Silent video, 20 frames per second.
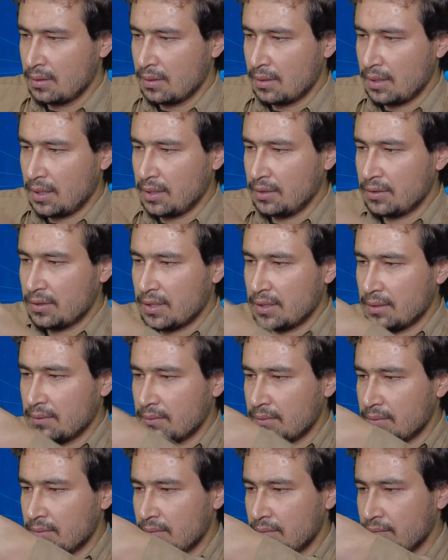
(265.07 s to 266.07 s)
and you can
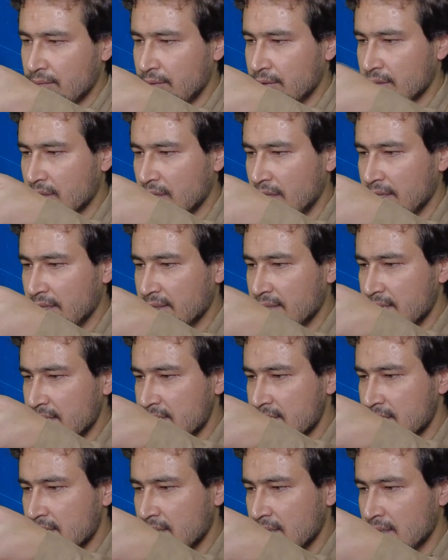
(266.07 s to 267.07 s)
put like
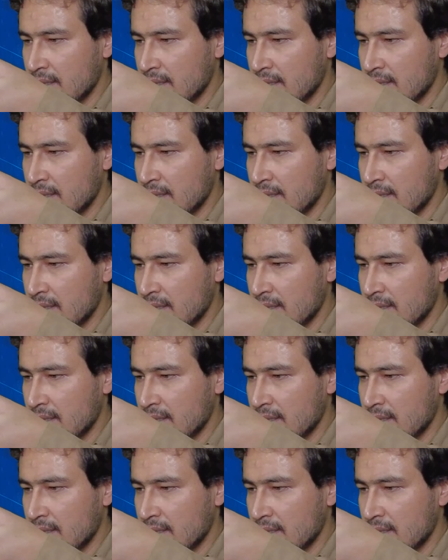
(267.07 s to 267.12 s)
this.